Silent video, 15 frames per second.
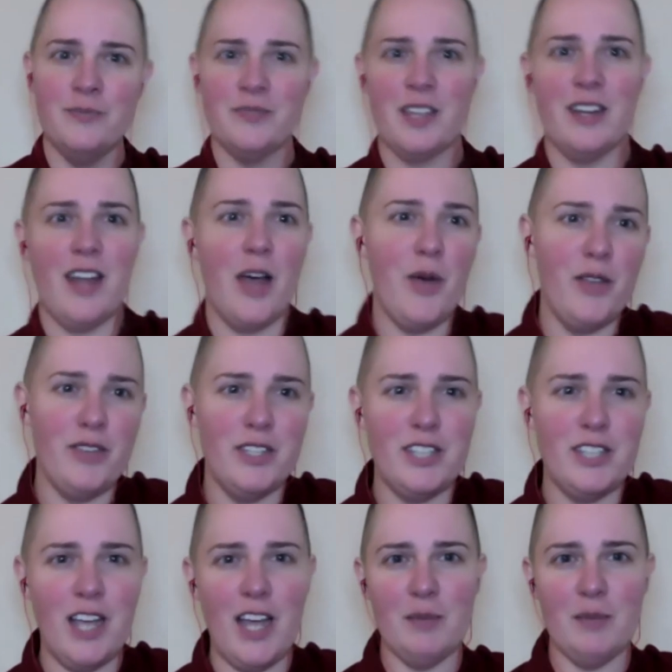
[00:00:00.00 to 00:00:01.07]
And now every
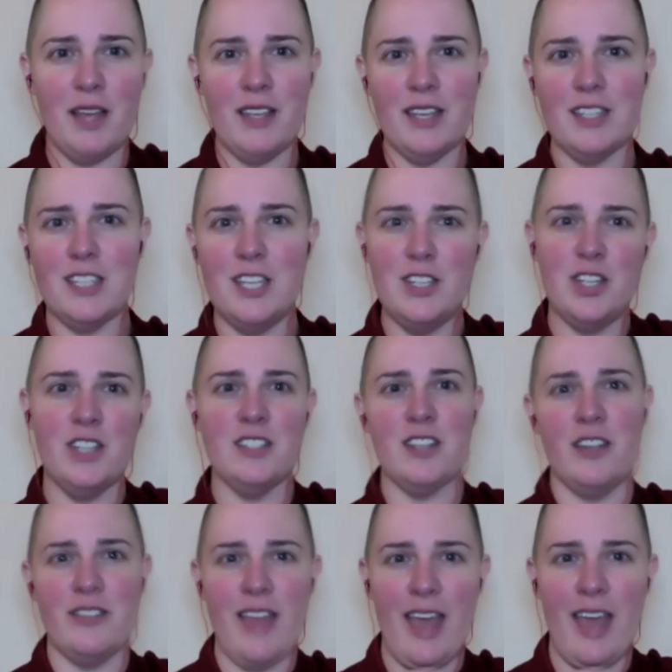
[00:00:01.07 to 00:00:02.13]
time I get teachings
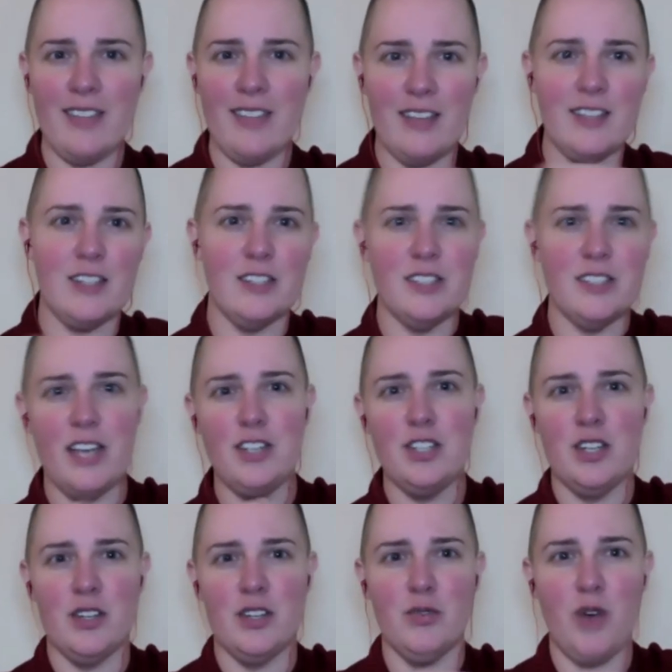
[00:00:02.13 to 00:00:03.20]
on that, that little
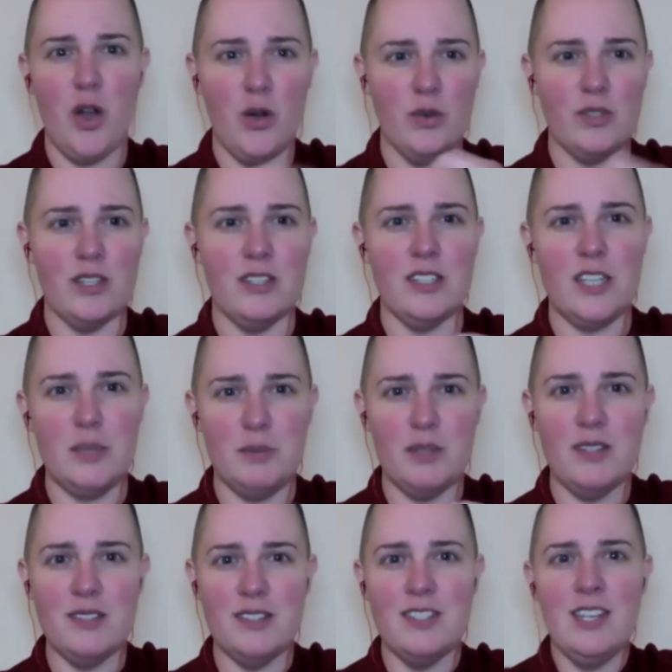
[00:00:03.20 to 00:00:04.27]
section grows and
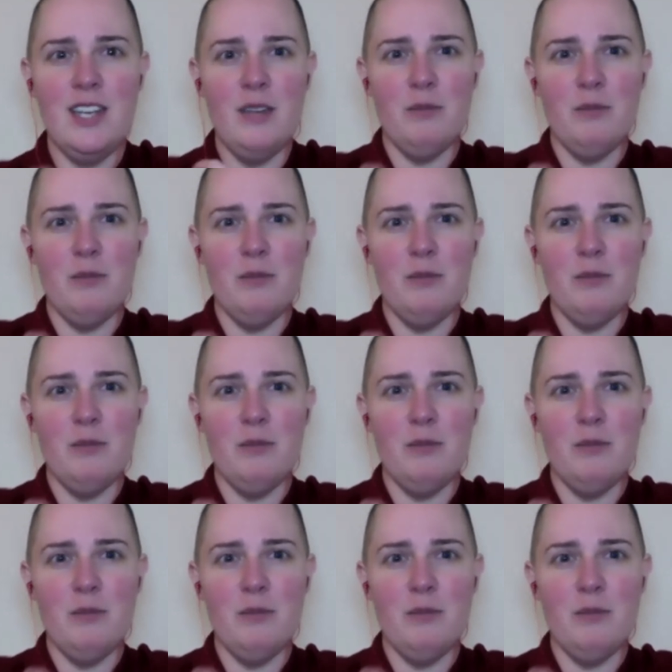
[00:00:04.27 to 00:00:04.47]
deepens,